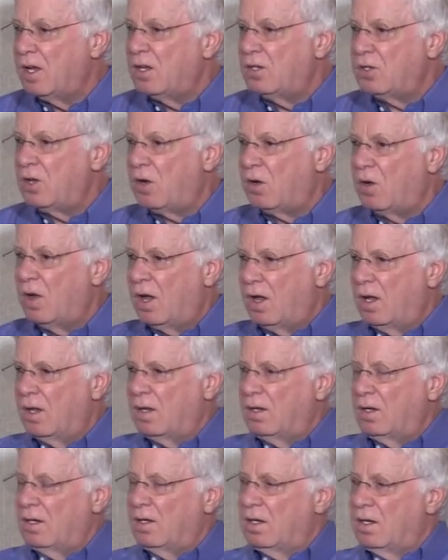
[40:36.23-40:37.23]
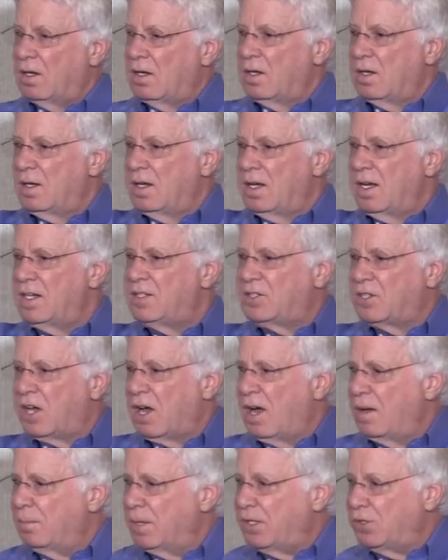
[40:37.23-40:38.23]
No, it's
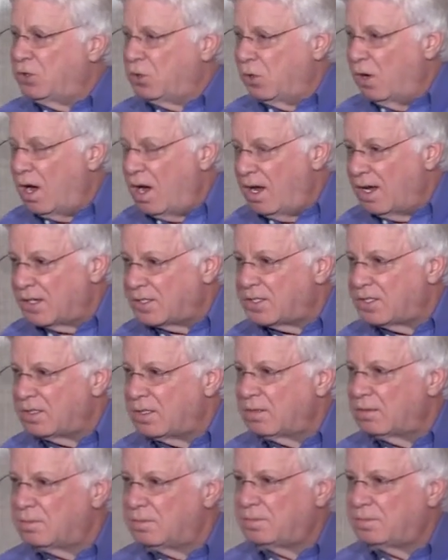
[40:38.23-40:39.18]
coming to us.